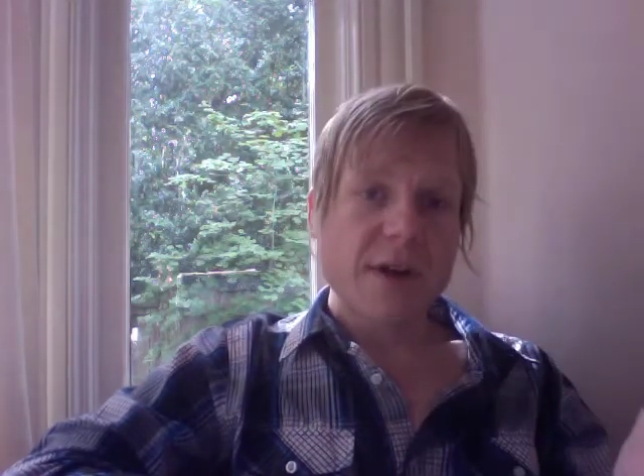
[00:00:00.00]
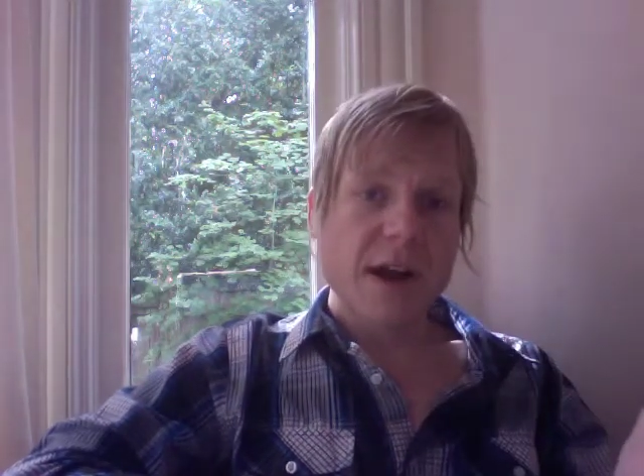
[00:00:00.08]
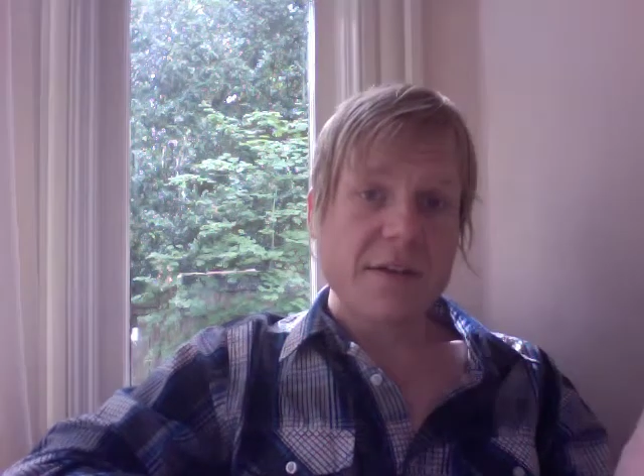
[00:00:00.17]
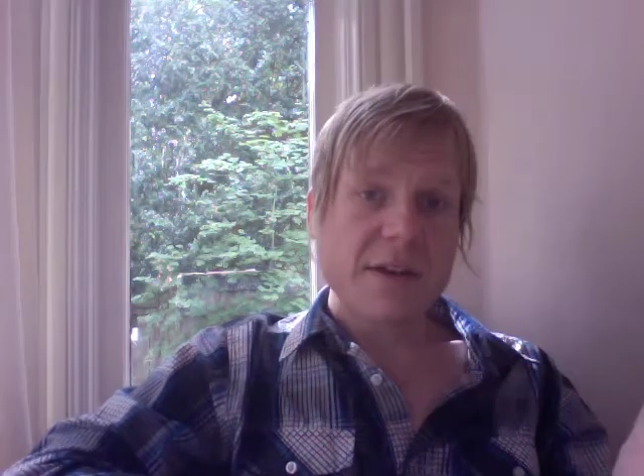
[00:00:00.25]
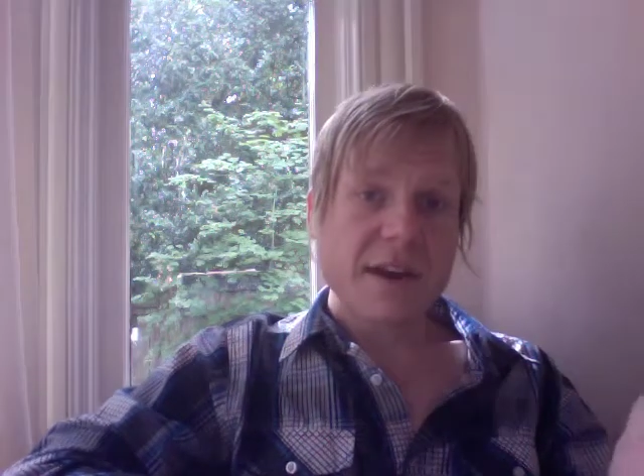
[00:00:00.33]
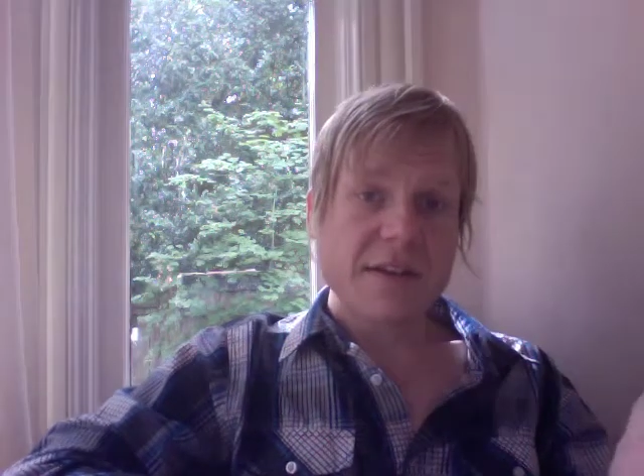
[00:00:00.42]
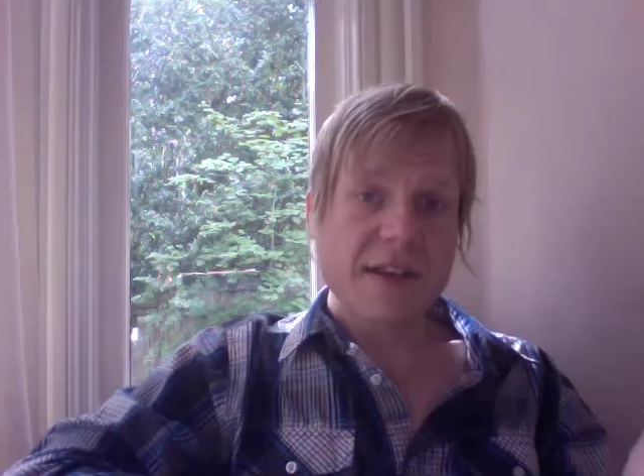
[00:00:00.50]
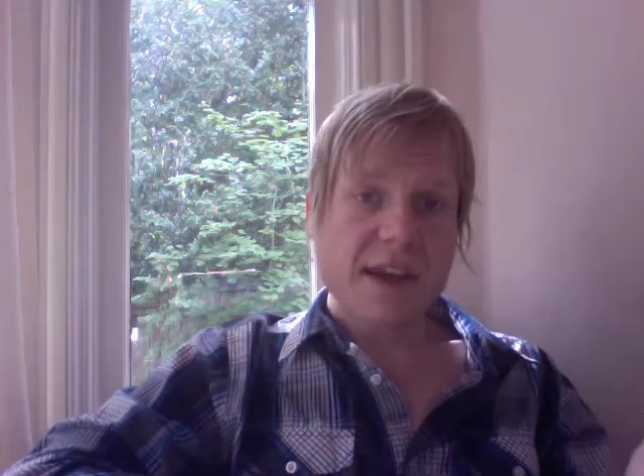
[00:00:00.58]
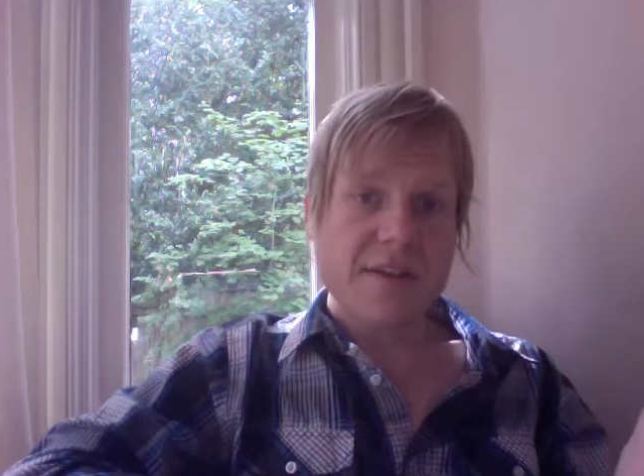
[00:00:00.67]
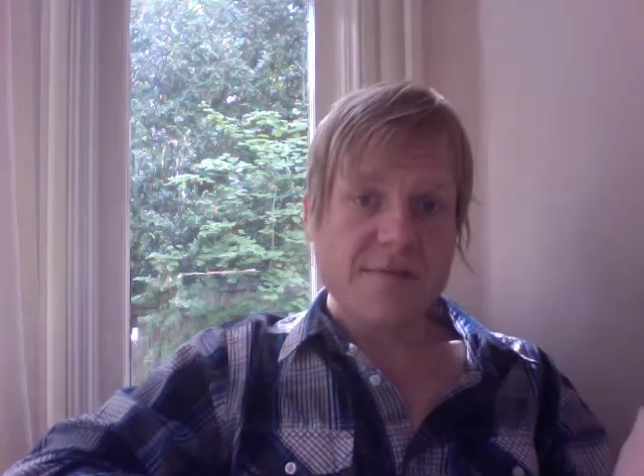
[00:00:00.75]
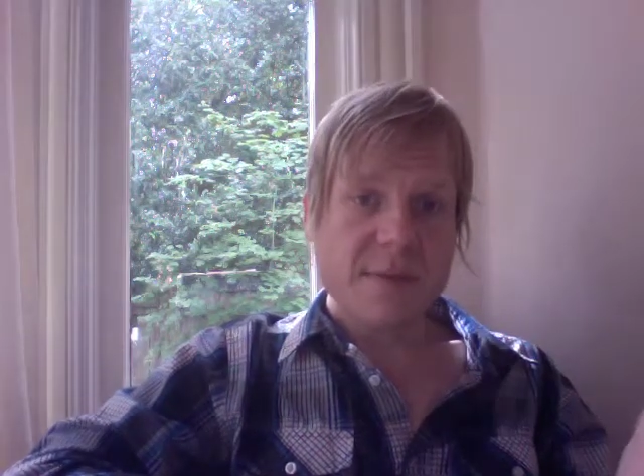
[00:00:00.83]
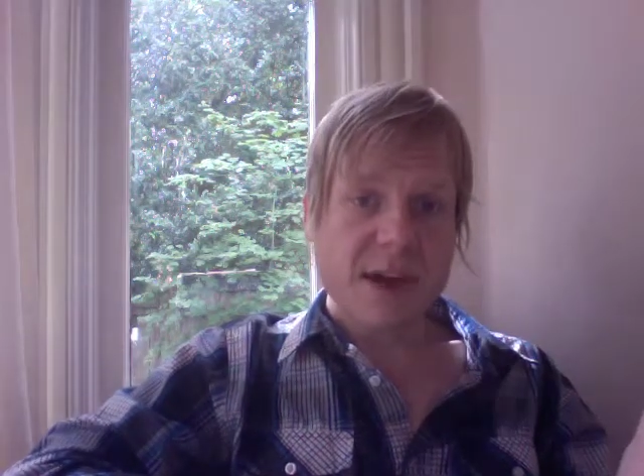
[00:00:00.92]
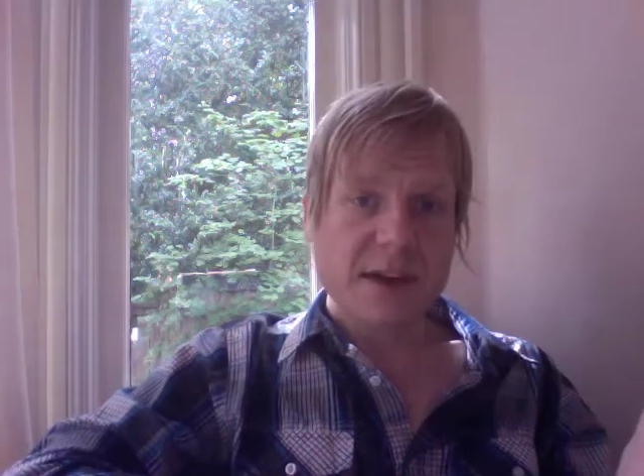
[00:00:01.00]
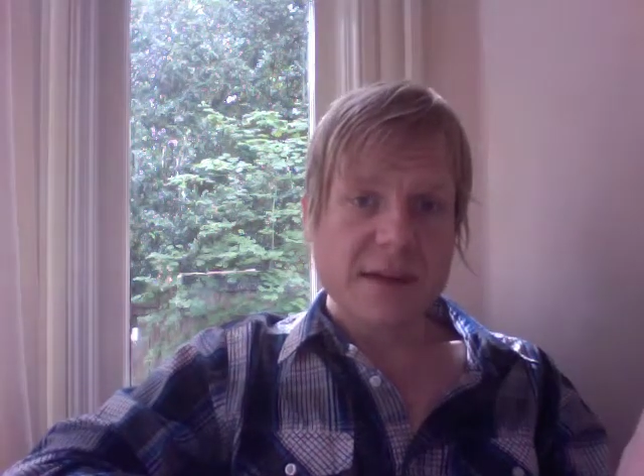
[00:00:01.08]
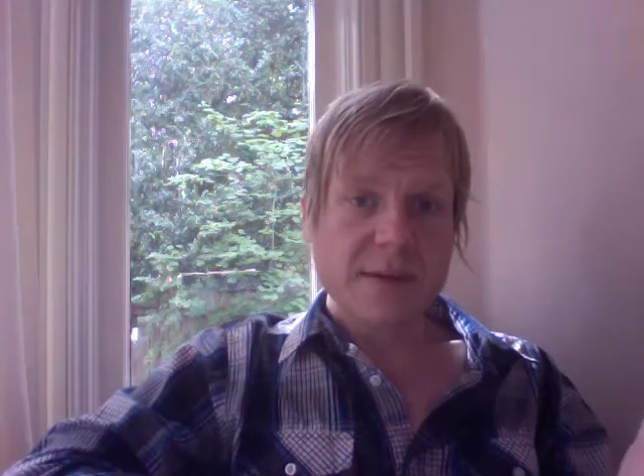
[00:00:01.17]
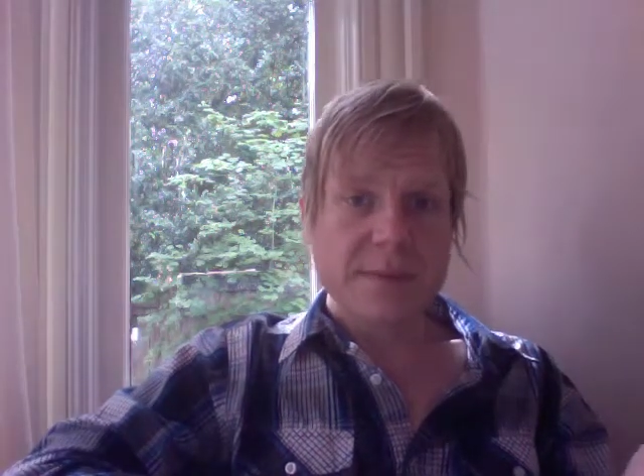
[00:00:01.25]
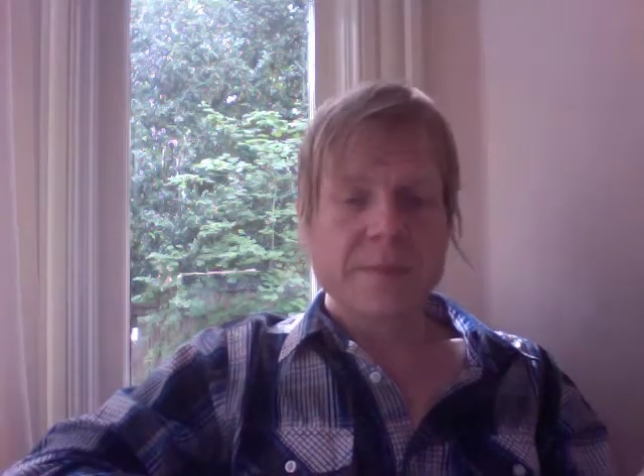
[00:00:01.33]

around as cavemen,